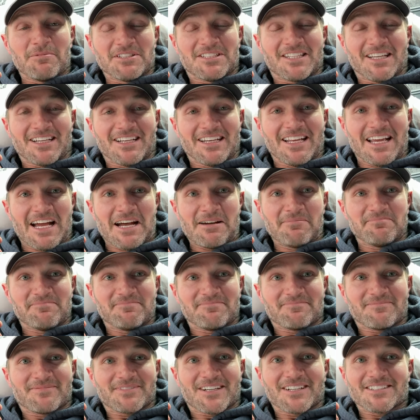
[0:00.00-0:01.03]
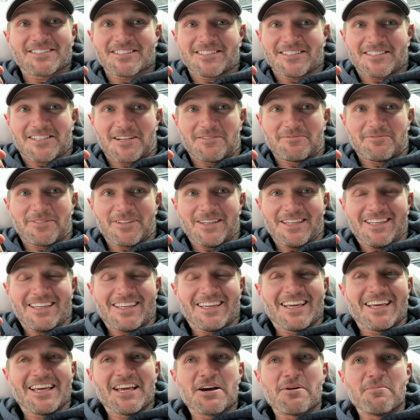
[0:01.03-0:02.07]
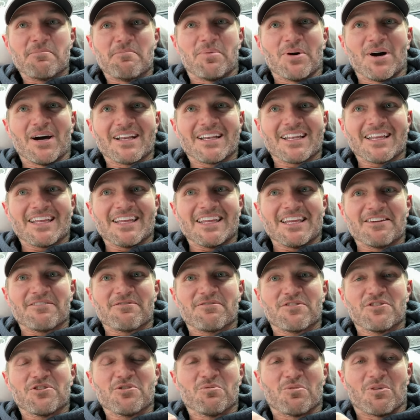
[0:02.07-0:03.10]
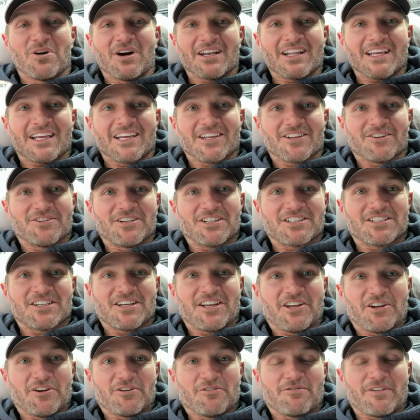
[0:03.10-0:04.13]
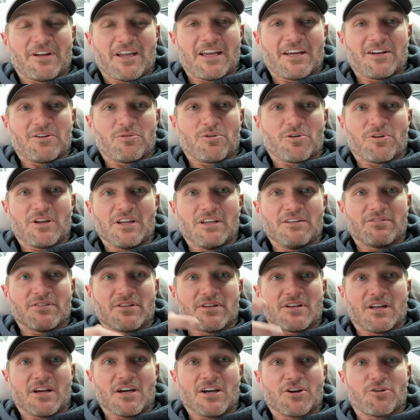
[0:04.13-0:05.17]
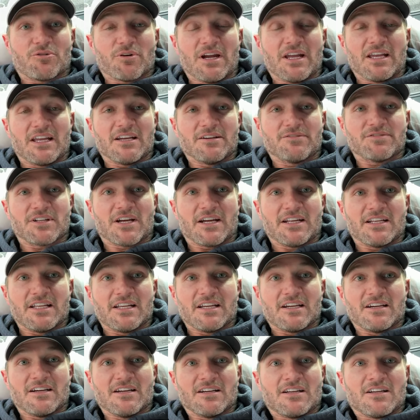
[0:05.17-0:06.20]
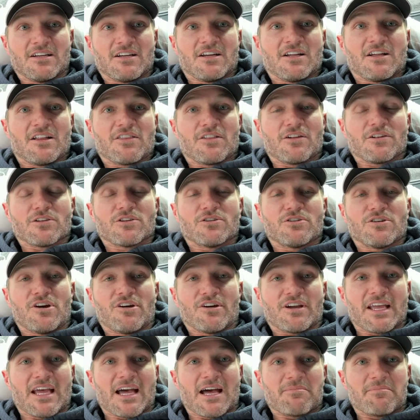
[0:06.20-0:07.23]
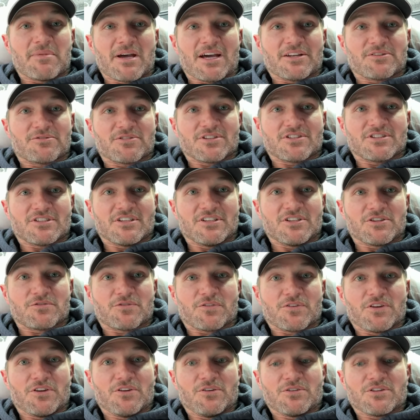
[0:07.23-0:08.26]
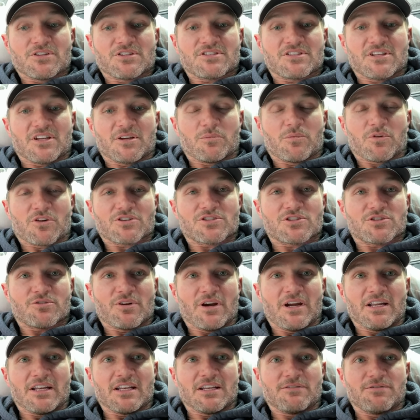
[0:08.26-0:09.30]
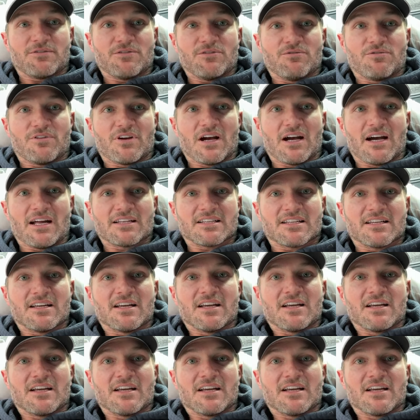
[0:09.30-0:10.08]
gonna take a nap because it's comfy. But if you want a killer addition to your van or even a great gift idea, the Luno cab mattress is for you. This thing works great if you've got